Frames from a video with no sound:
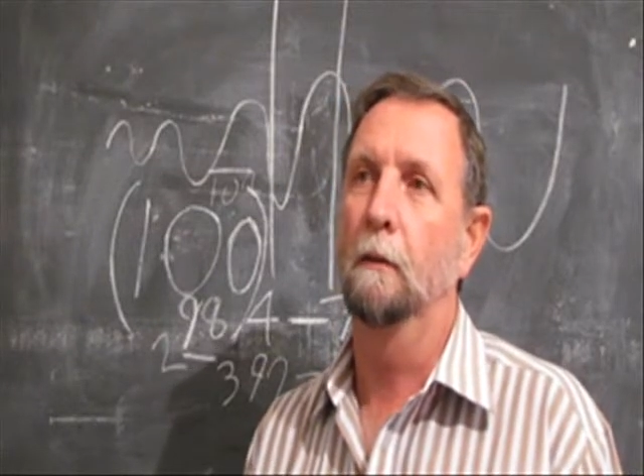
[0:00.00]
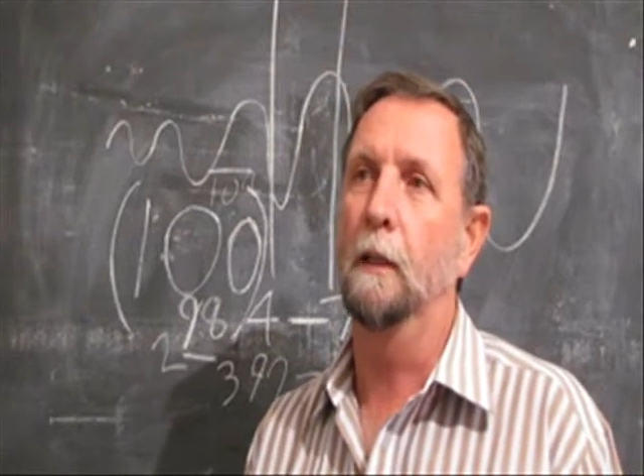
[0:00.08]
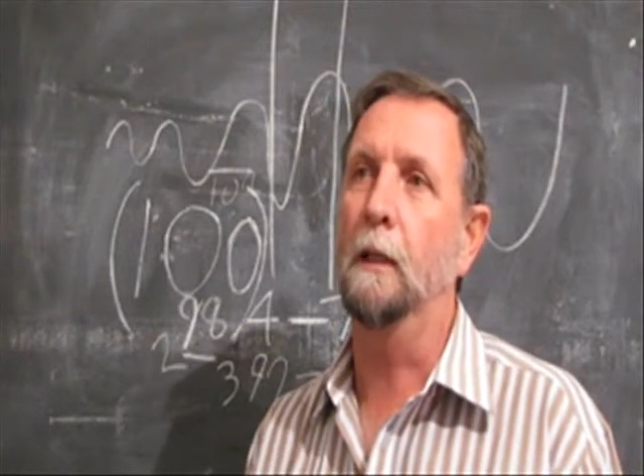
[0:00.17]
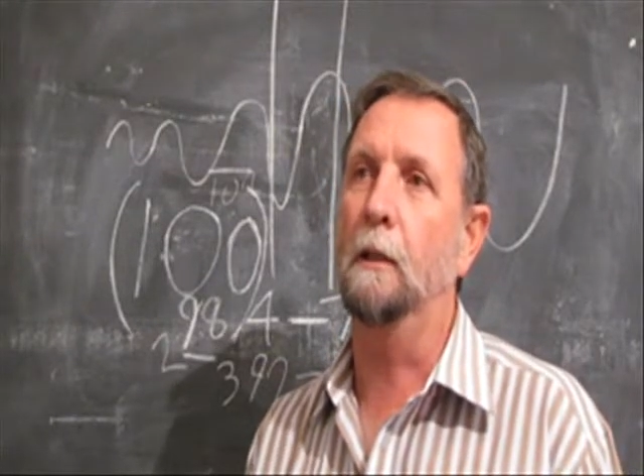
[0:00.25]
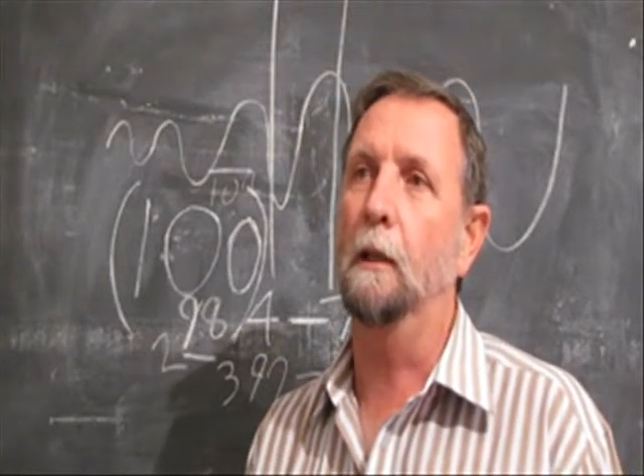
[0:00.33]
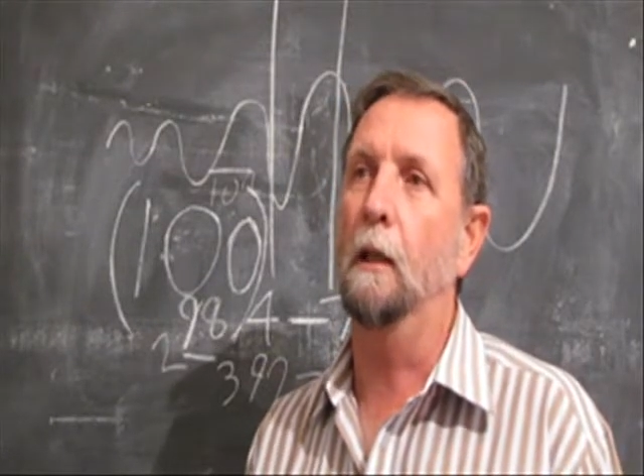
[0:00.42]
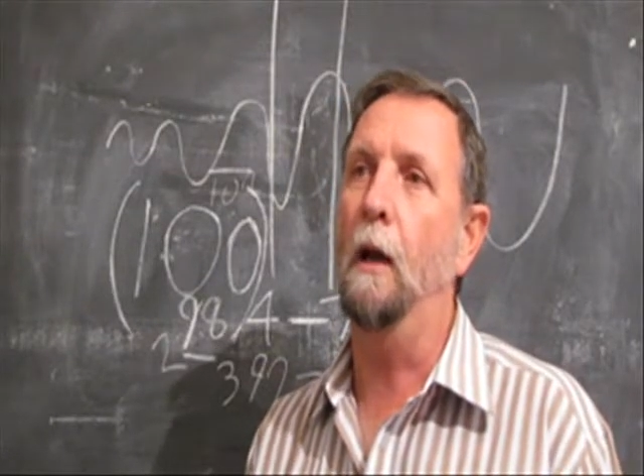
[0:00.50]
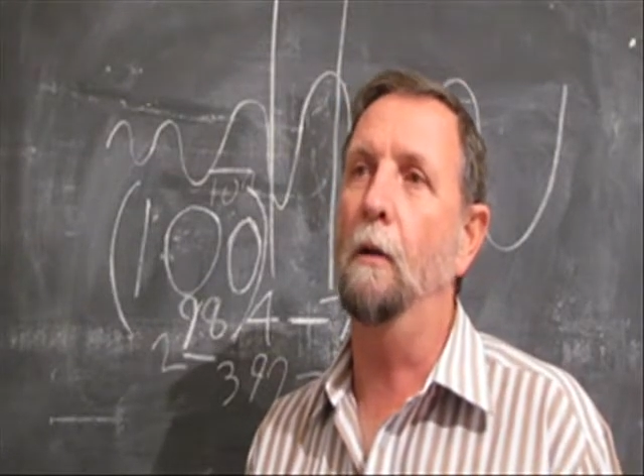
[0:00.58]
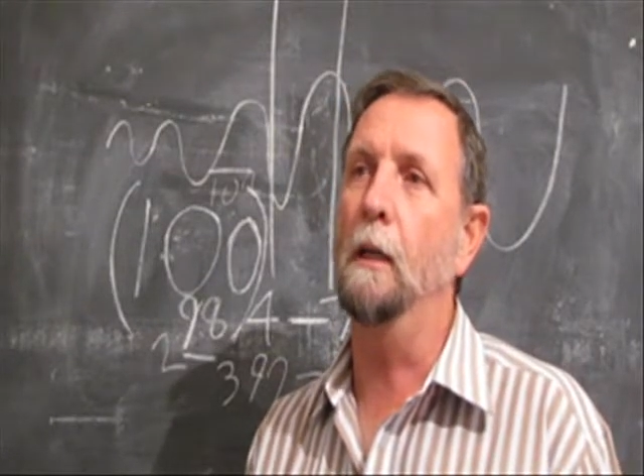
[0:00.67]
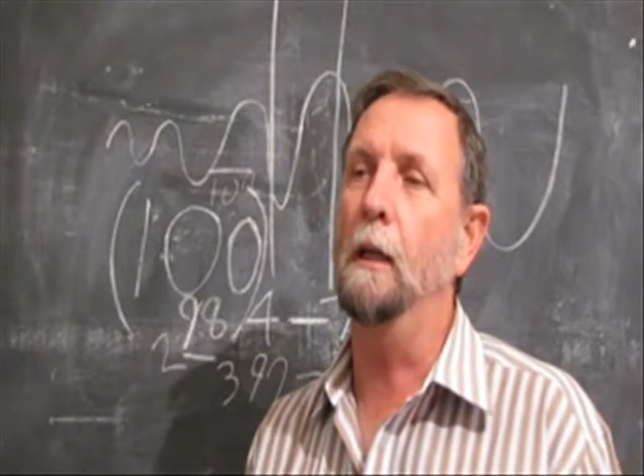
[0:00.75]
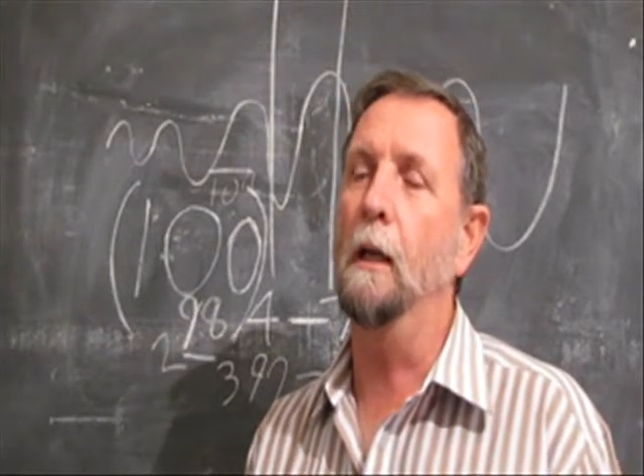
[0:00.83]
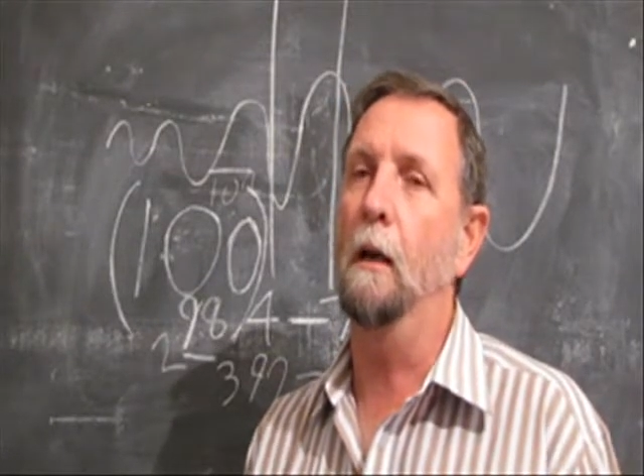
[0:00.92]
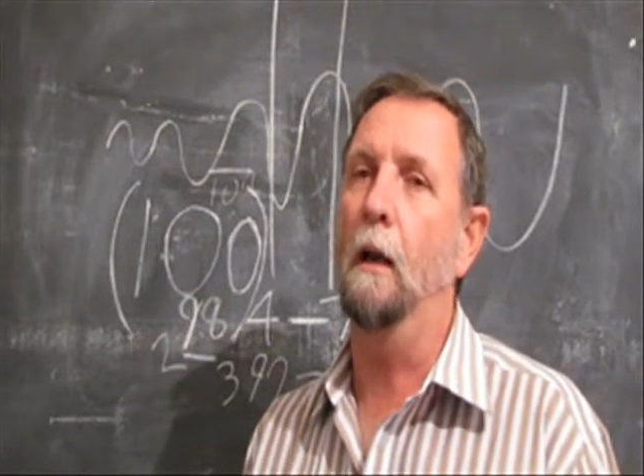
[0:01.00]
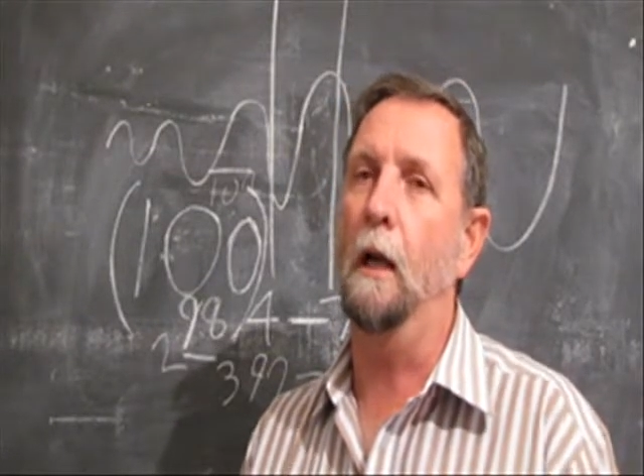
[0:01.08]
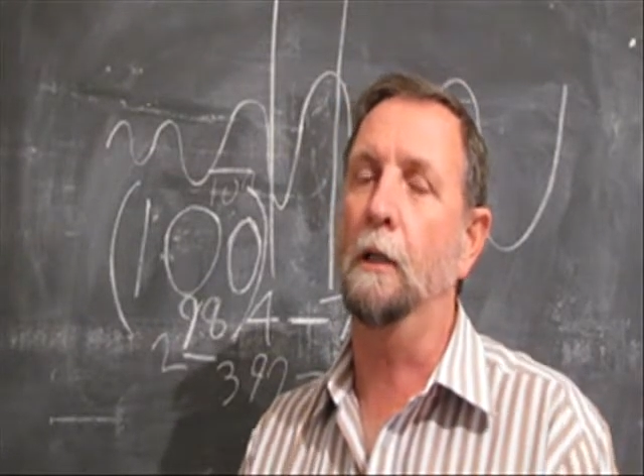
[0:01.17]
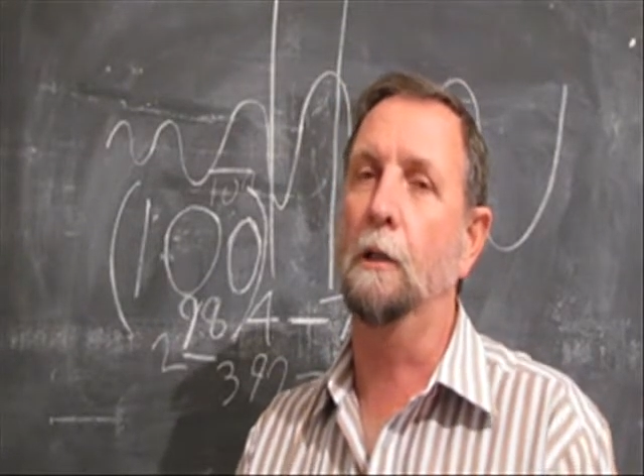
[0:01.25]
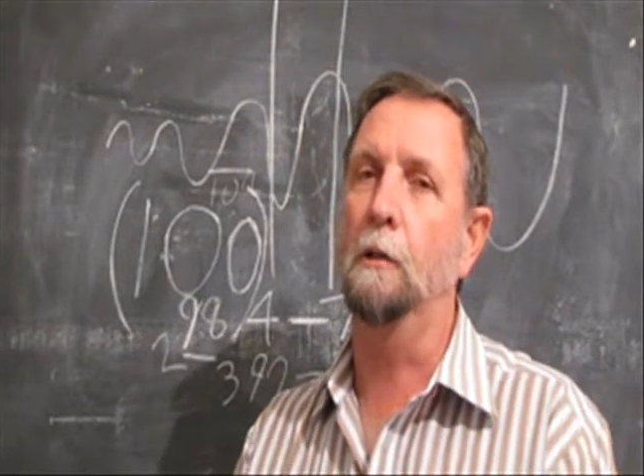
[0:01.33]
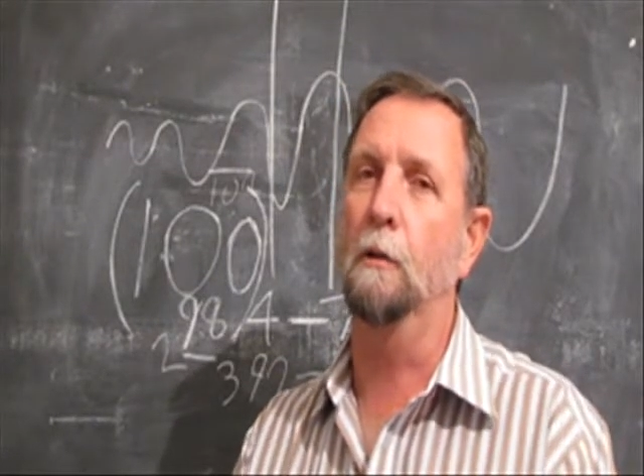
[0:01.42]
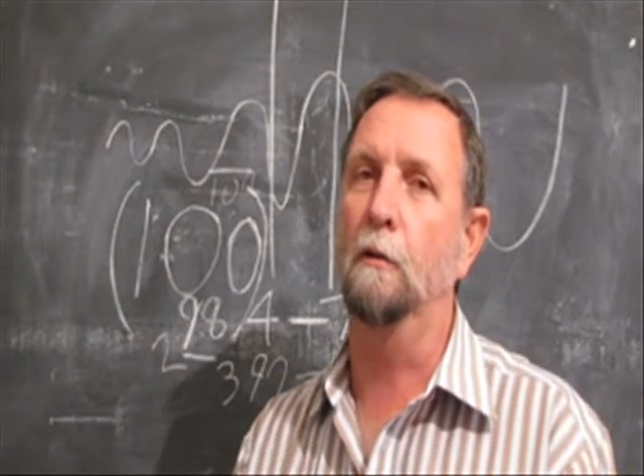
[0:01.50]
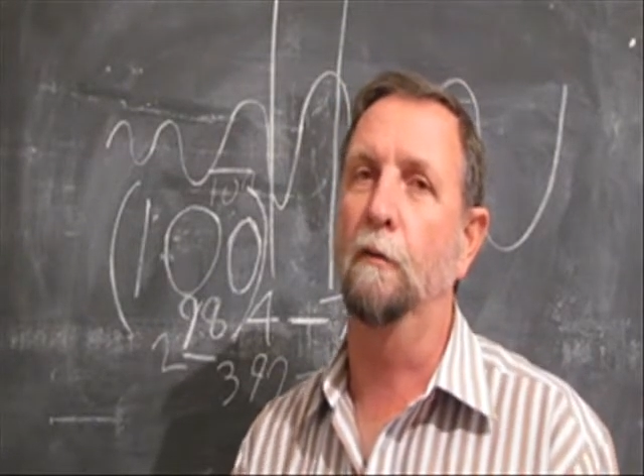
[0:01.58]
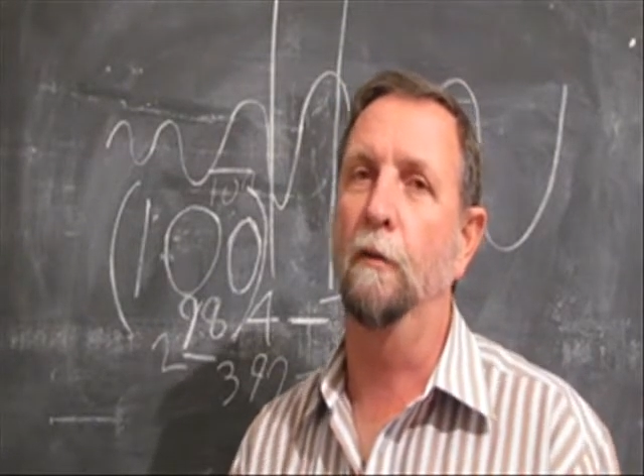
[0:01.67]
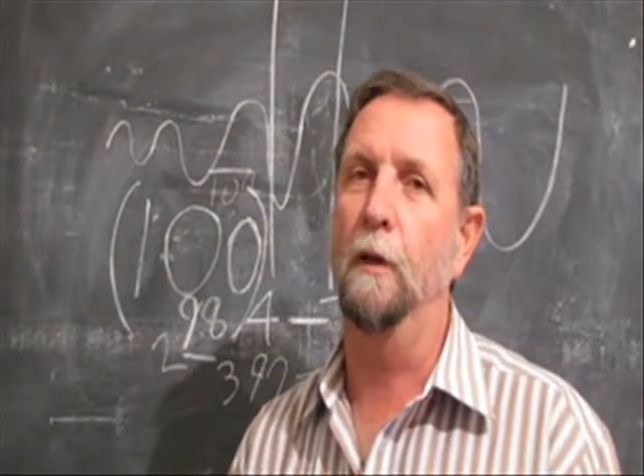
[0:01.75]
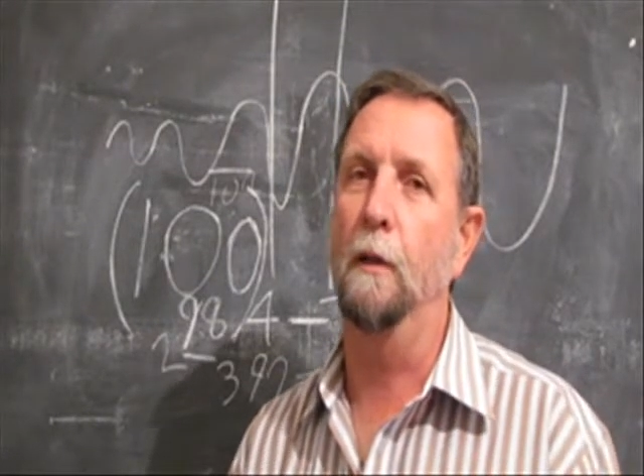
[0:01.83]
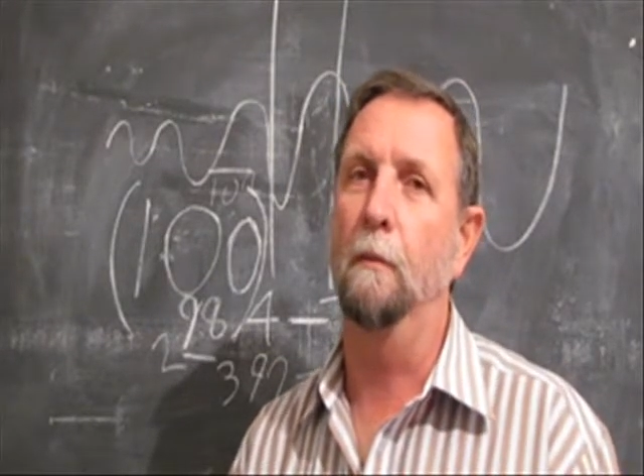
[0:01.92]
that's only a light source
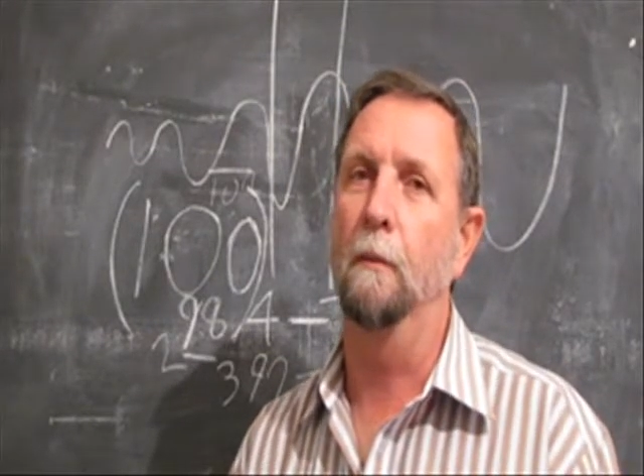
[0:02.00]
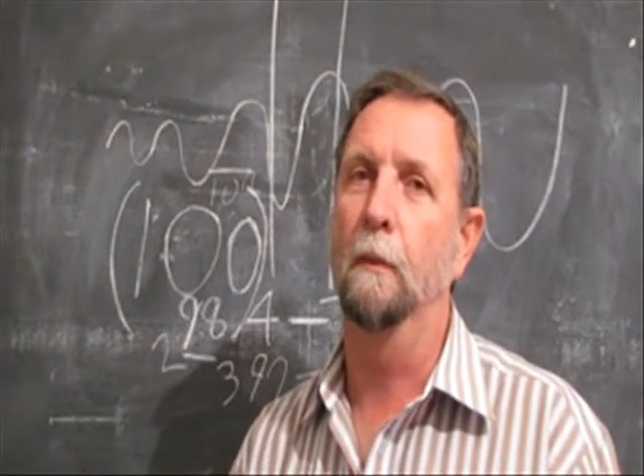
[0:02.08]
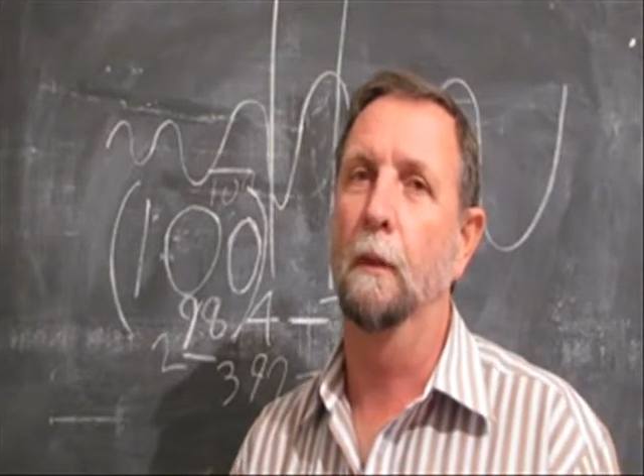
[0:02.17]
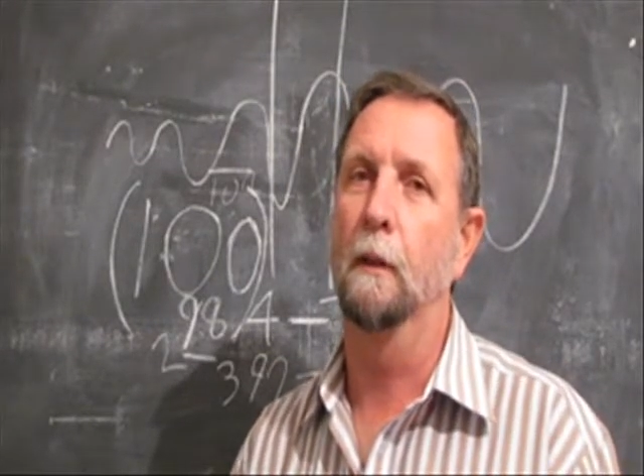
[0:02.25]
for him.